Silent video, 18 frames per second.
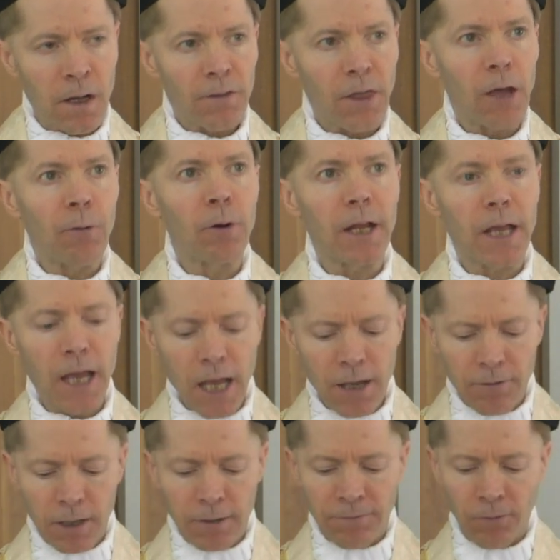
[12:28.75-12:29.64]
They would
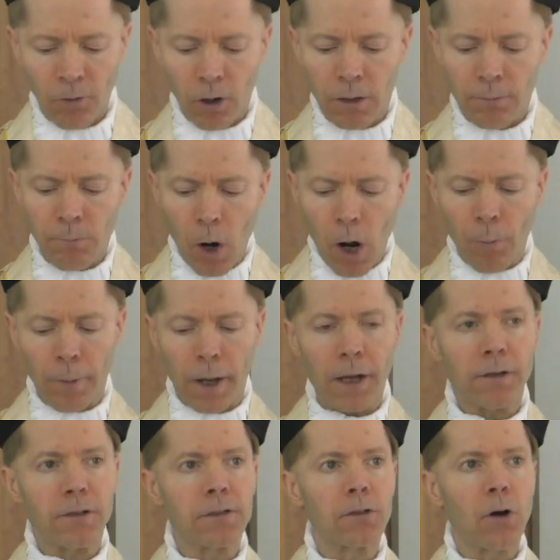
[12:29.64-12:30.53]
even for a
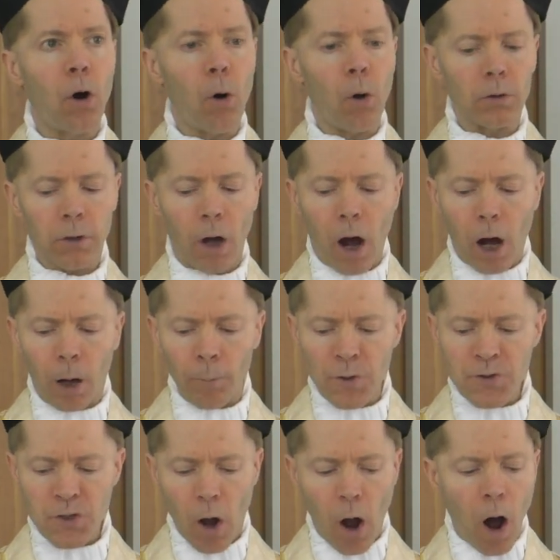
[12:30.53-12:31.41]
moment hold
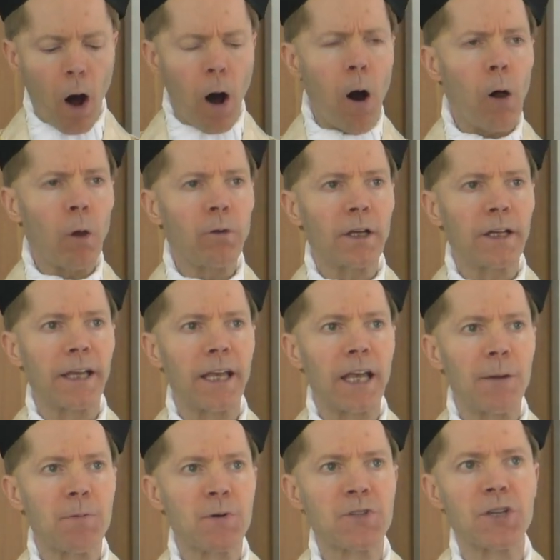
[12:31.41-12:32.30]
almost all the
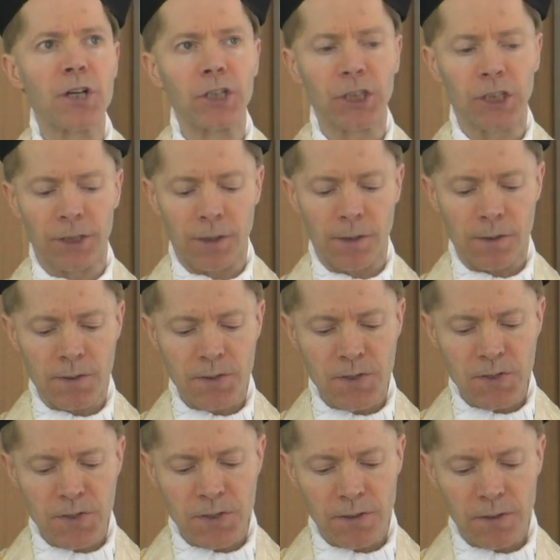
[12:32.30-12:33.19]
key
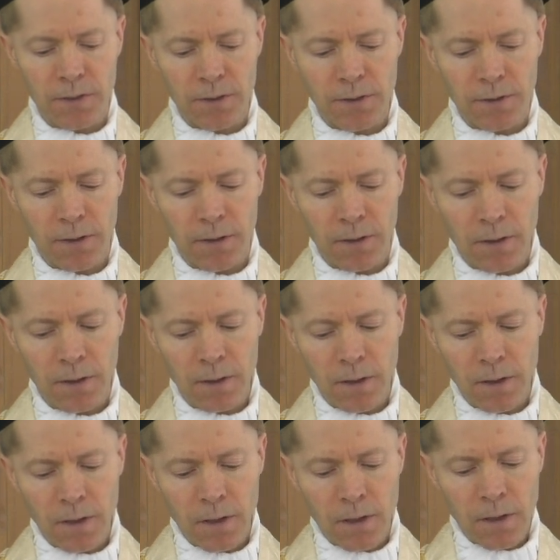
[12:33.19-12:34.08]
positions.
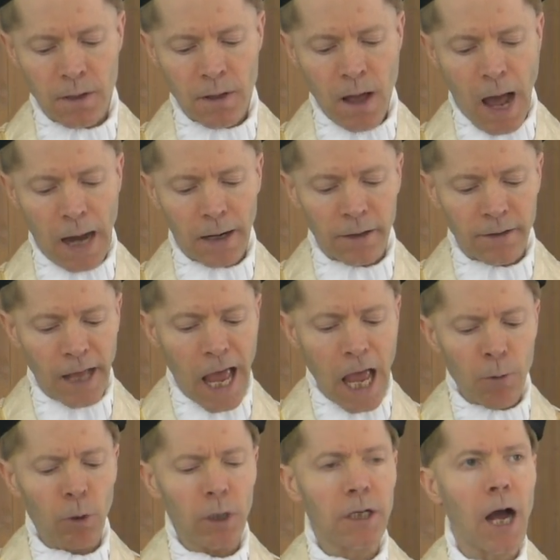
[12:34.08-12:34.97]
And a
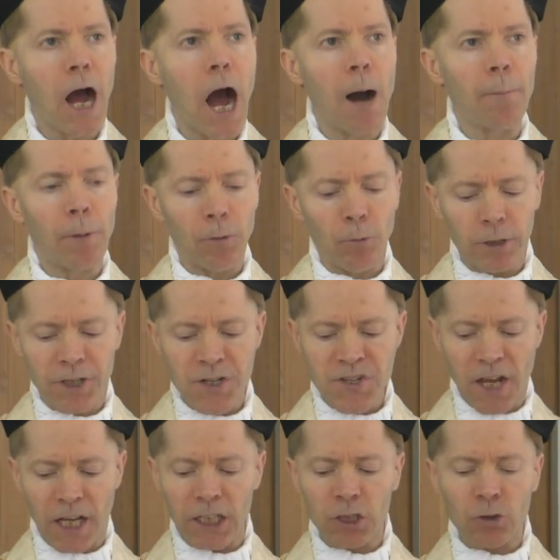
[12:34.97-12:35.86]
day would come on which
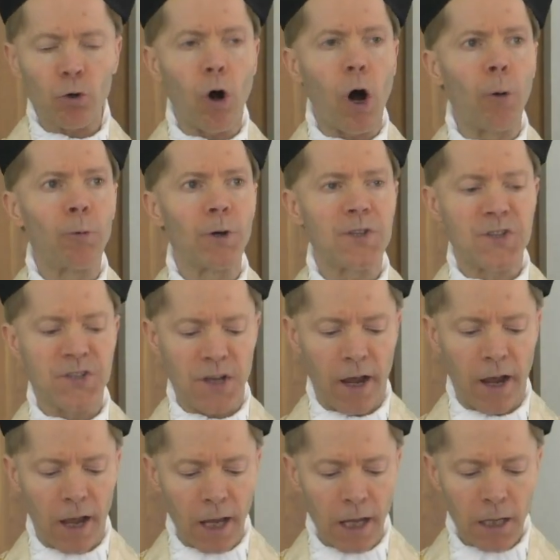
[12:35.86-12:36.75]
Saint Jerome would
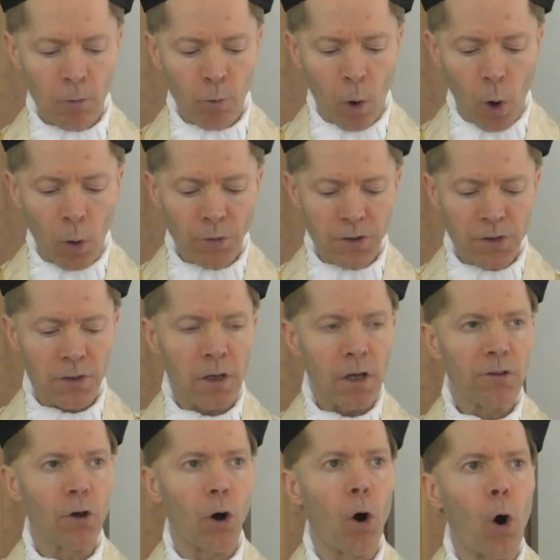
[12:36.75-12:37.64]
say, quote,
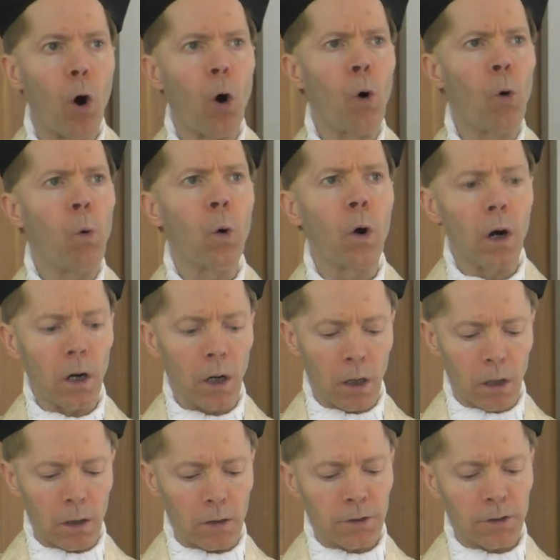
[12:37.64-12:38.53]
"The whole
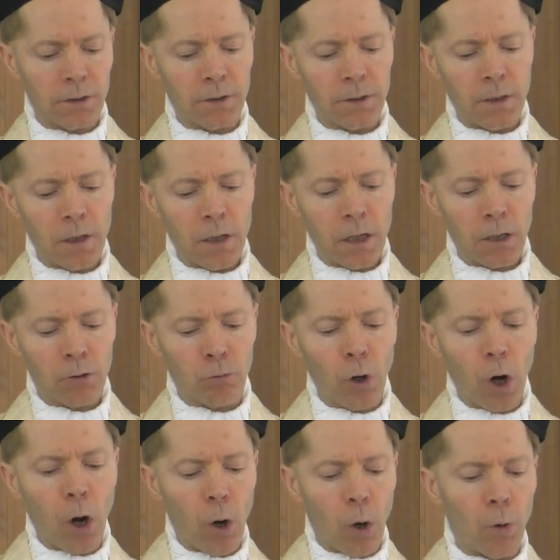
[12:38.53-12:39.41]
world
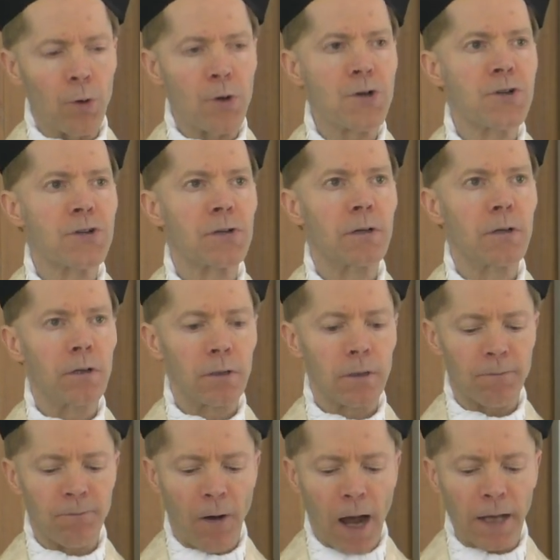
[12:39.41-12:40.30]
groaned
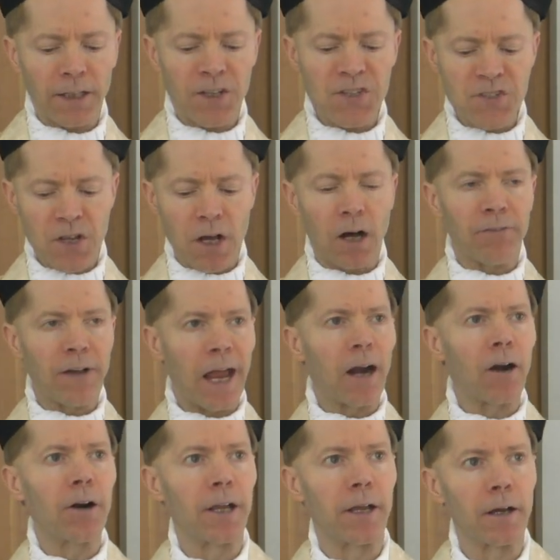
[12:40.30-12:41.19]
to find itself
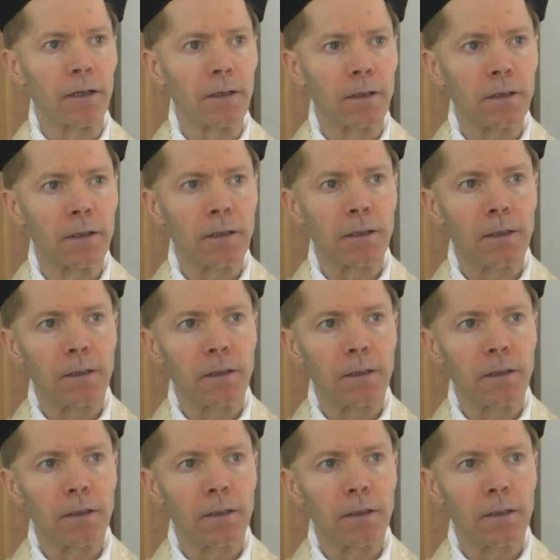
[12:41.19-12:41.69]
Arian."